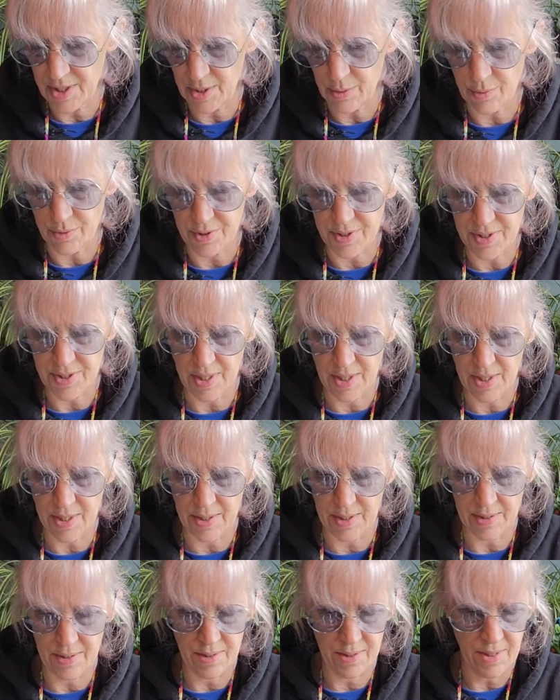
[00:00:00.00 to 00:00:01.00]
they were
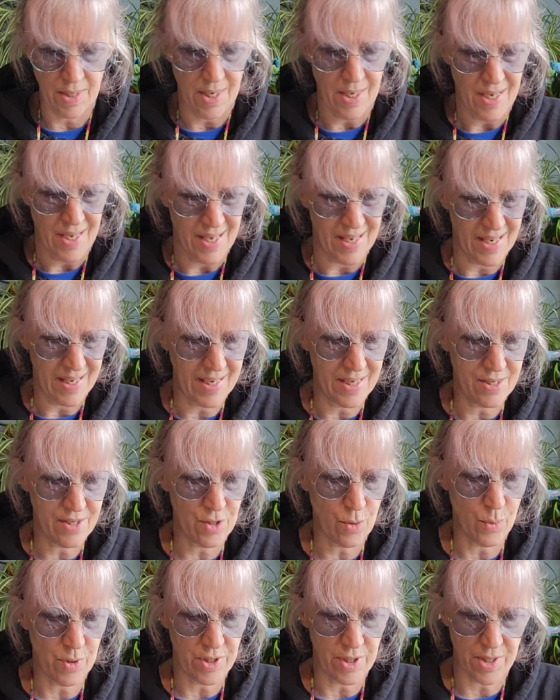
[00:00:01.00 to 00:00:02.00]
signed. And I guess
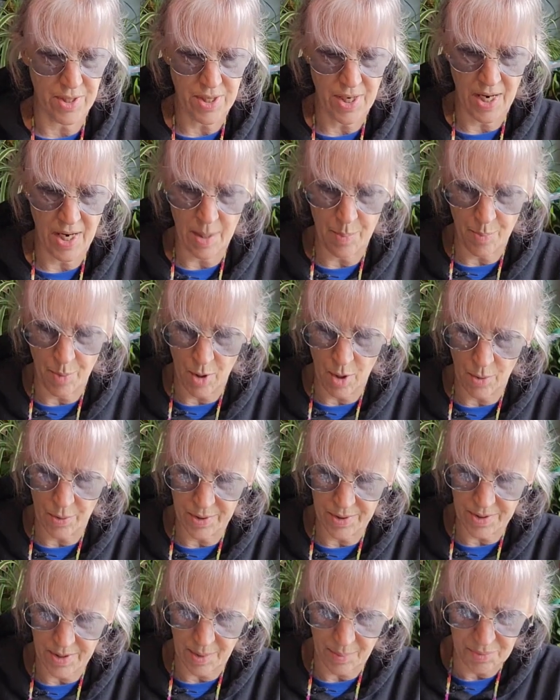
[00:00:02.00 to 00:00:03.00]
there was a typo or
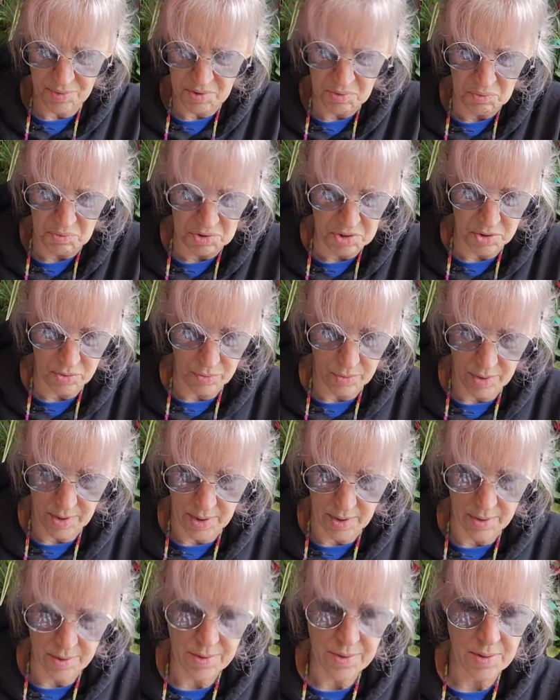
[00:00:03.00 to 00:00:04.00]
something, which who
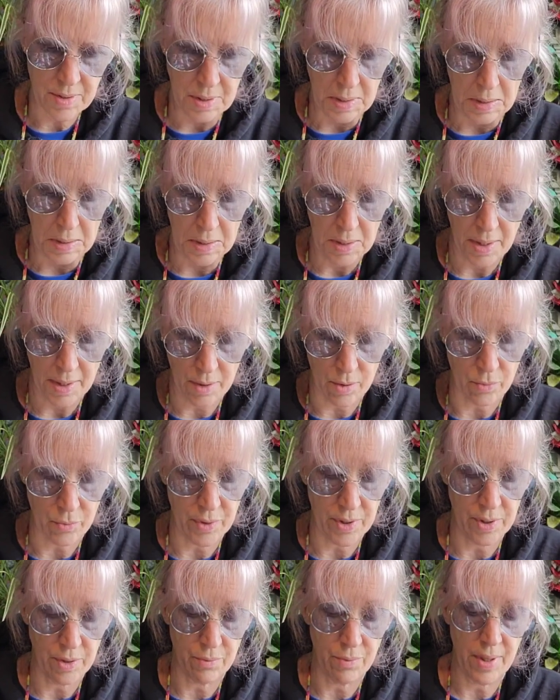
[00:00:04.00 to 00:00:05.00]
cares? I don't
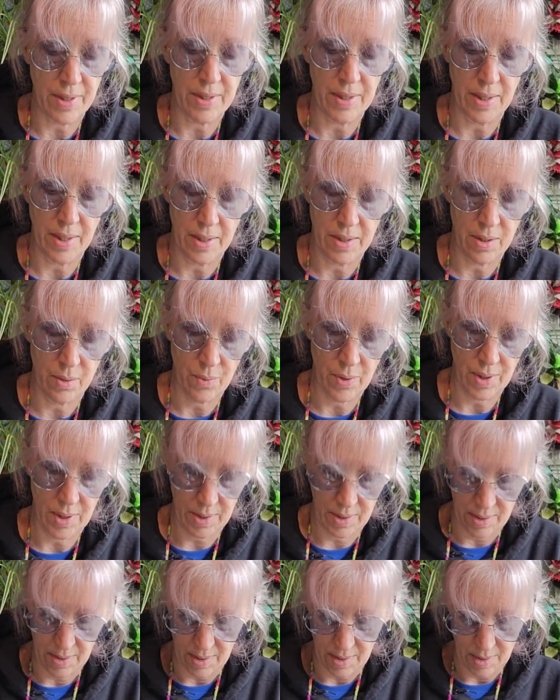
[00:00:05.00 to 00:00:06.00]
read the writing
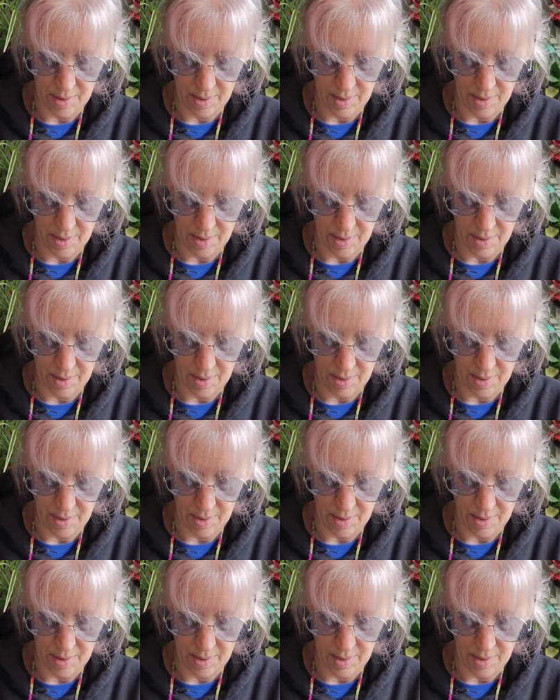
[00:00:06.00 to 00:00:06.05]
anyway.